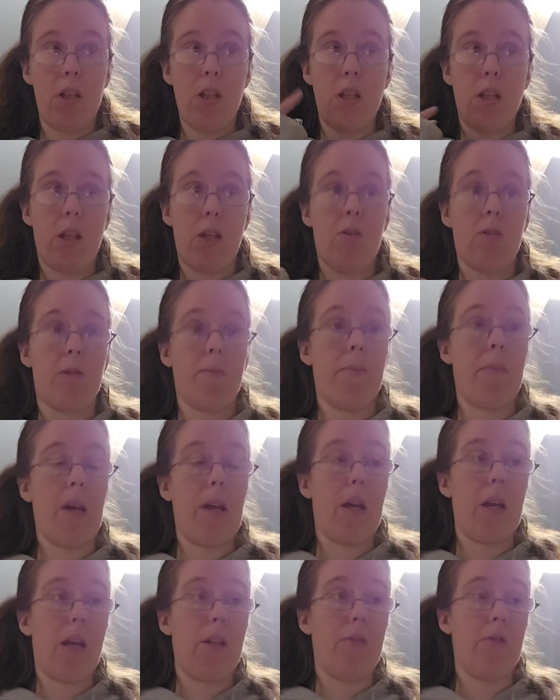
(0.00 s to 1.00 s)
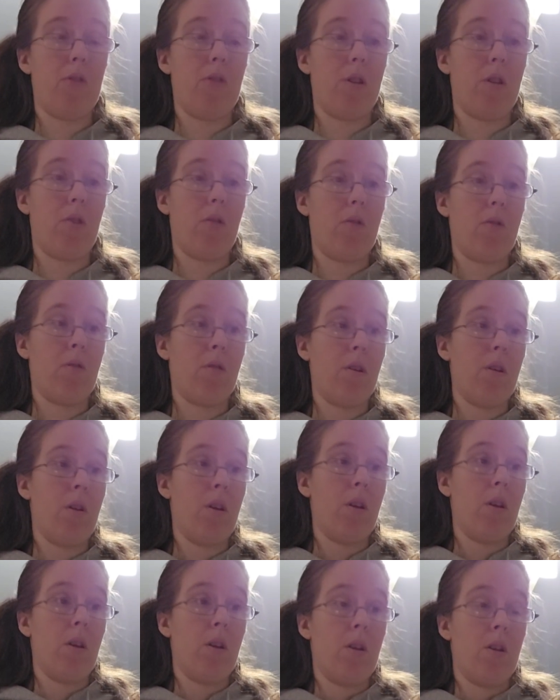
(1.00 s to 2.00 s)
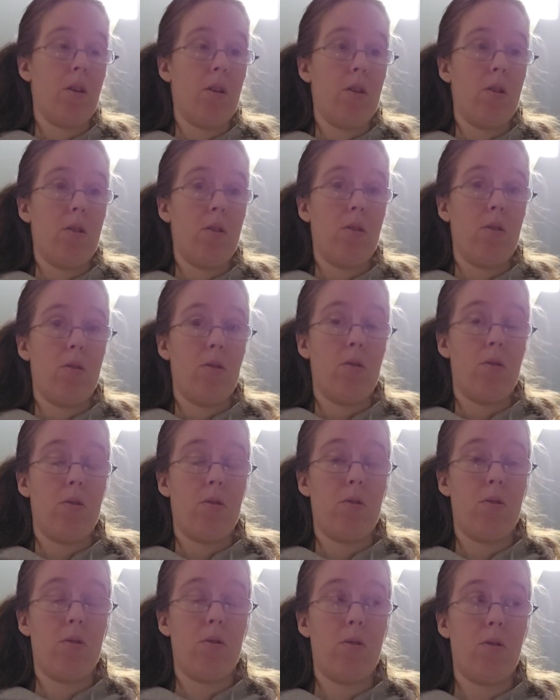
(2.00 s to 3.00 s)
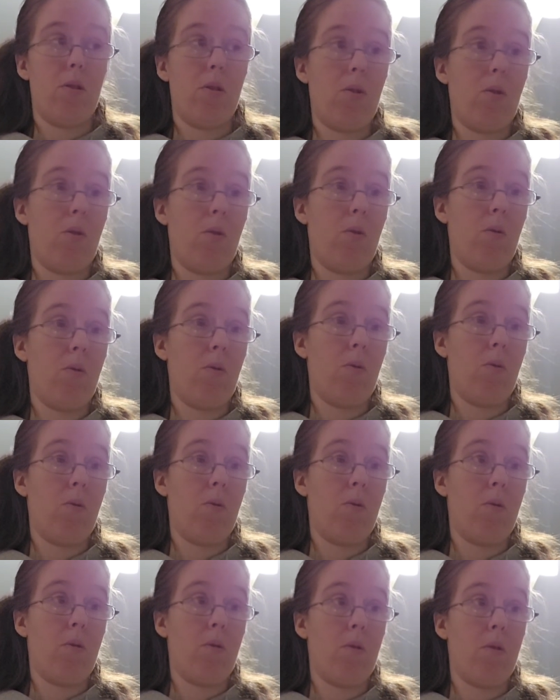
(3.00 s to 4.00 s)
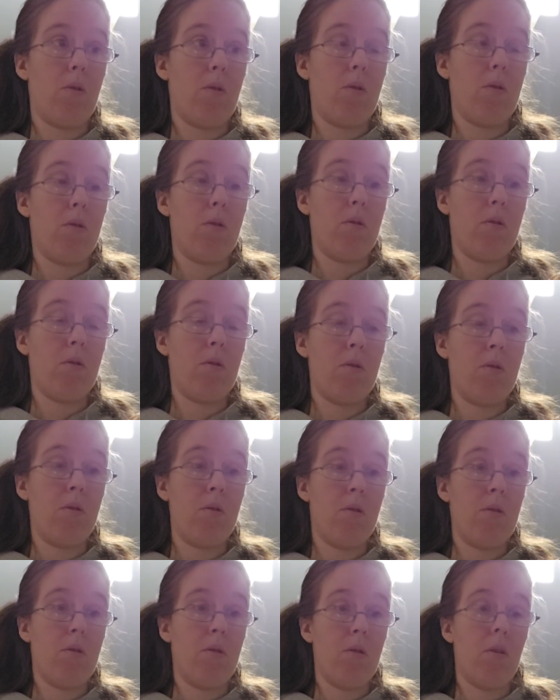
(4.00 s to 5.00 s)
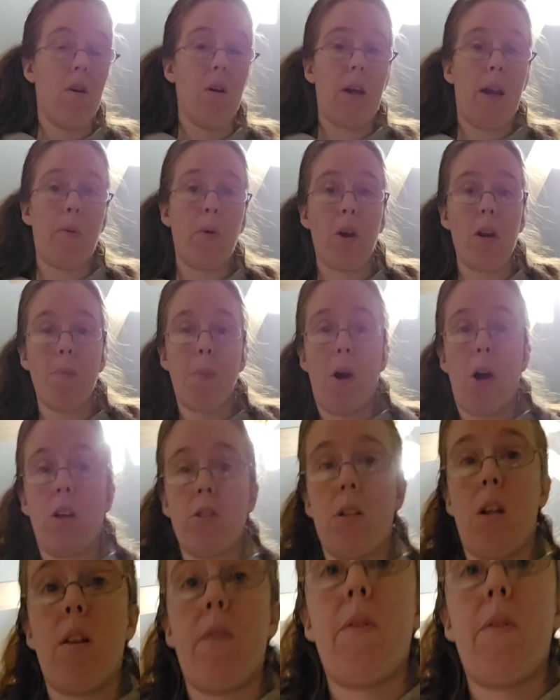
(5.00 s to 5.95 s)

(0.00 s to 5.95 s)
details in my head still. So, okay, we're going to pause on